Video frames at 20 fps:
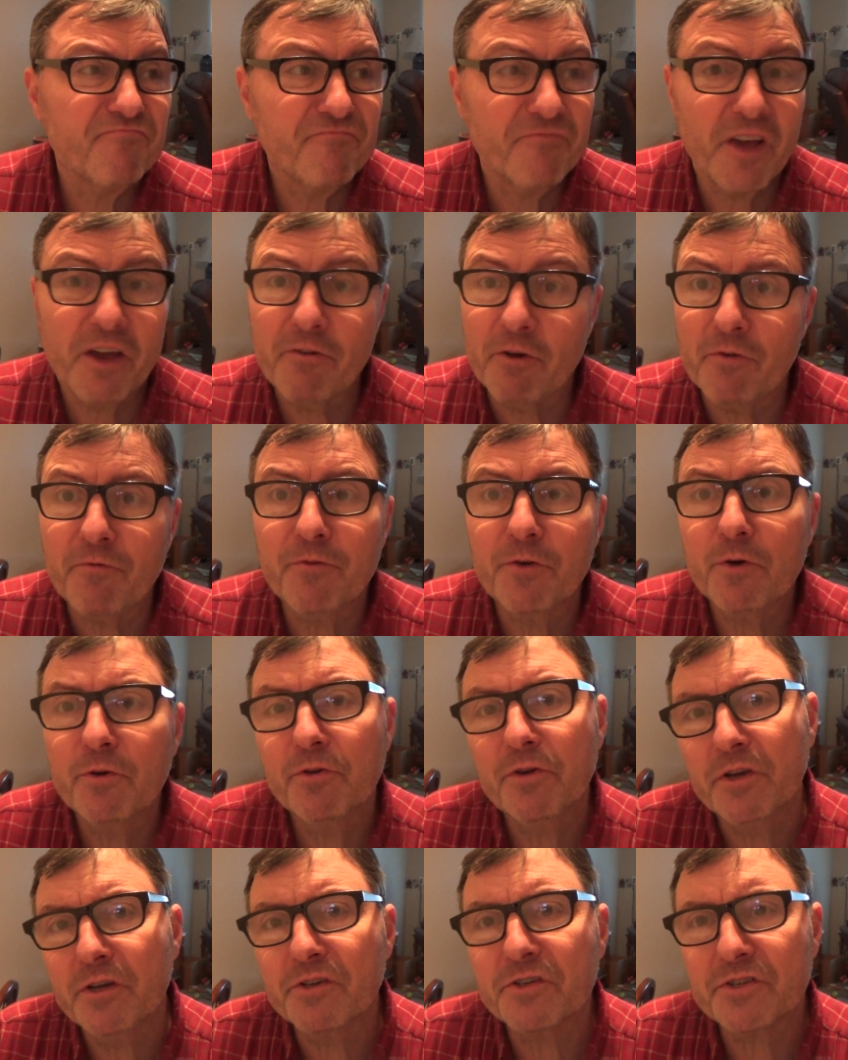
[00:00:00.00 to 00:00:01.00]
Favorite
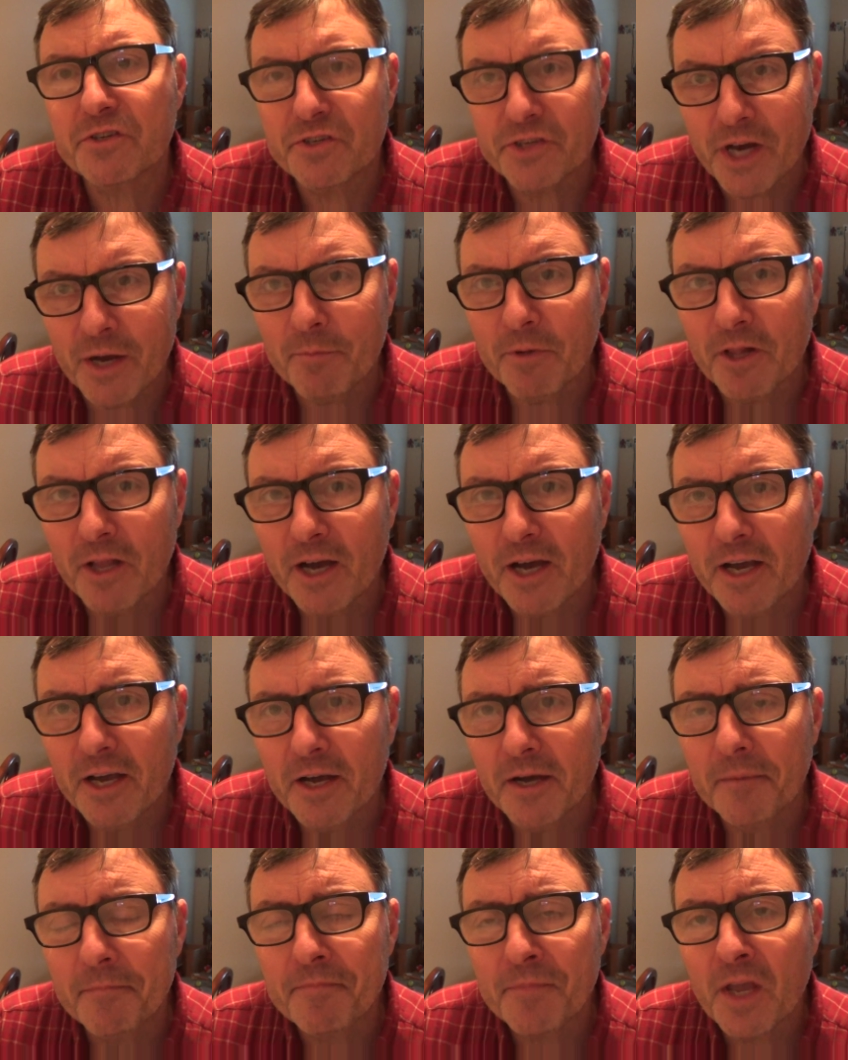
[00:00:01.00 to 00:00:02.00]
food is
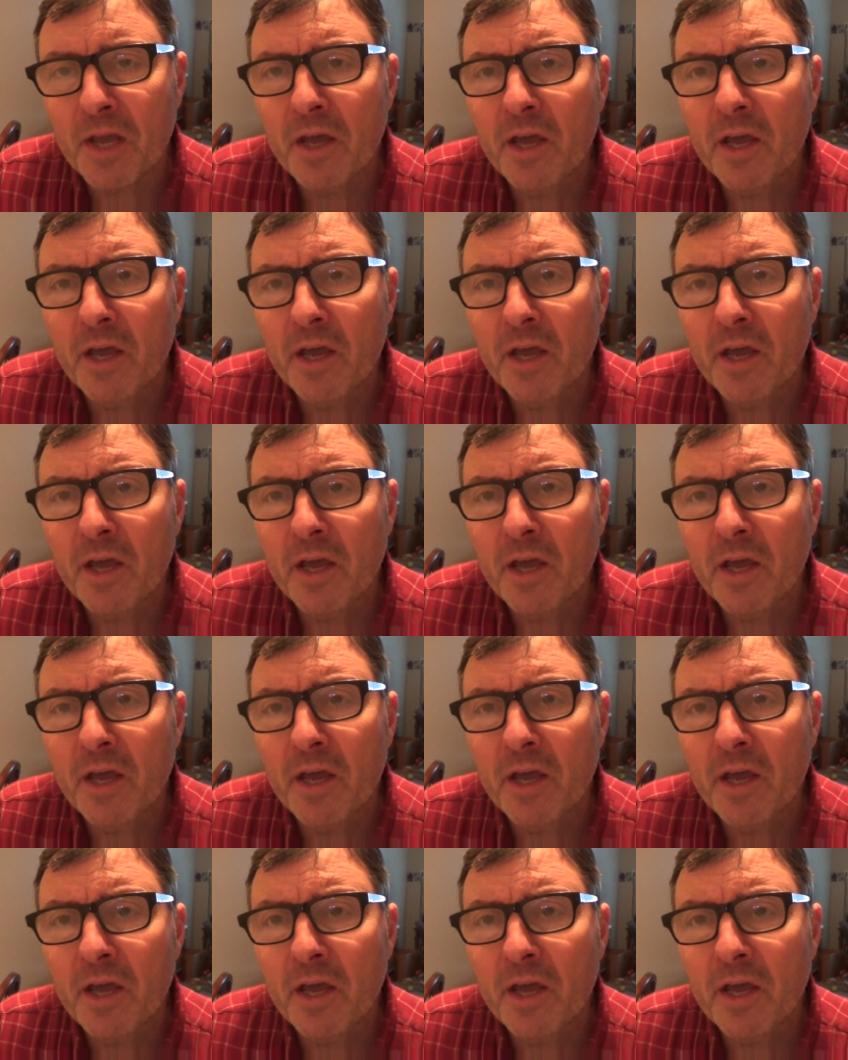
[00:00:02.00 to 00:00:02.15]
jambalaya.